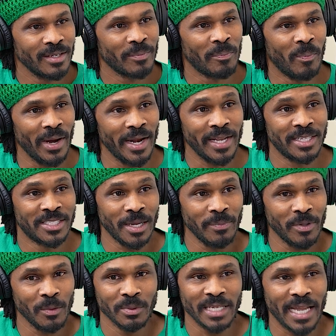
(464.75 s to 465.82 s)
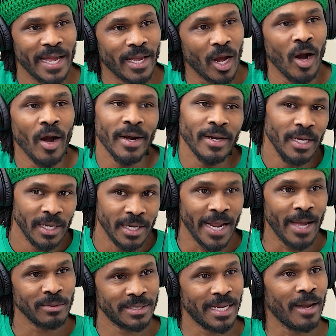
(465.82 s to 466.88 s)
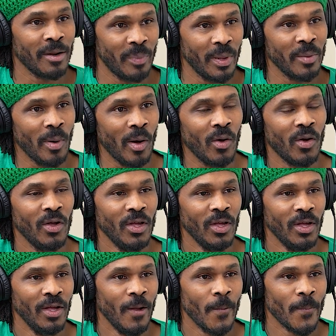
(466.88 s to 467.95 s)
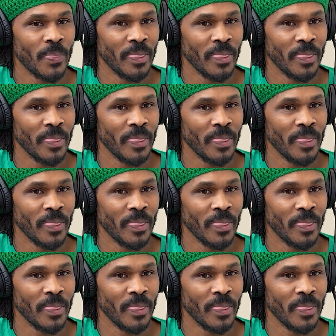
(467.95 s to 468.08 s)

Yeah. But something was like, all right, now it's time to play ball. Yeah.